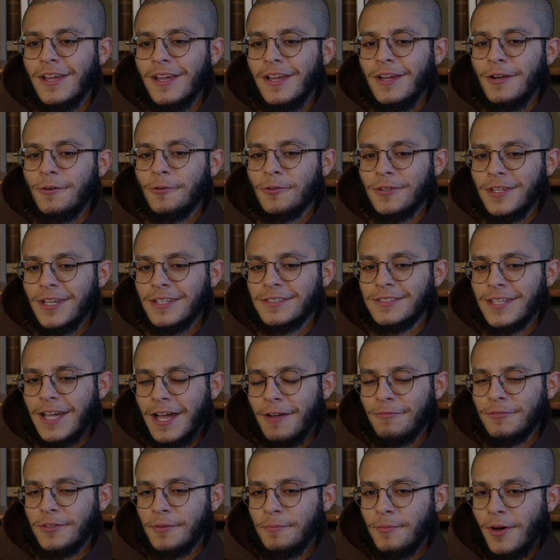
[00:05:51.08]
Where yes, I
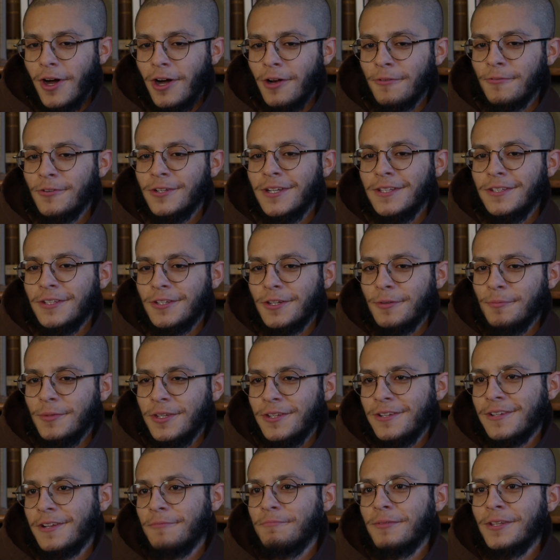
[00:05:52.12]
have the poverty in the
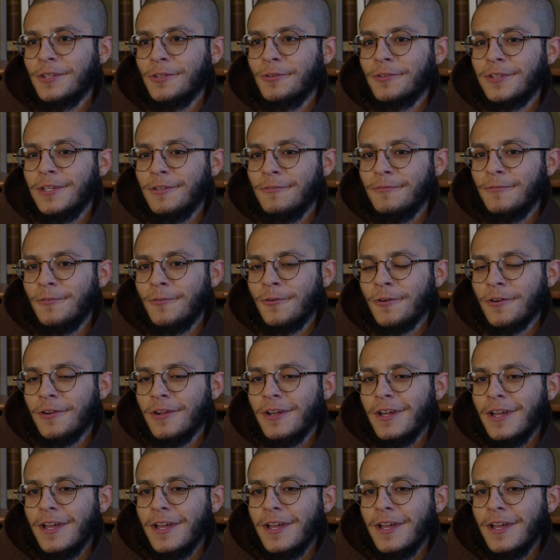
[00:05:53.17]
community I've been looking for,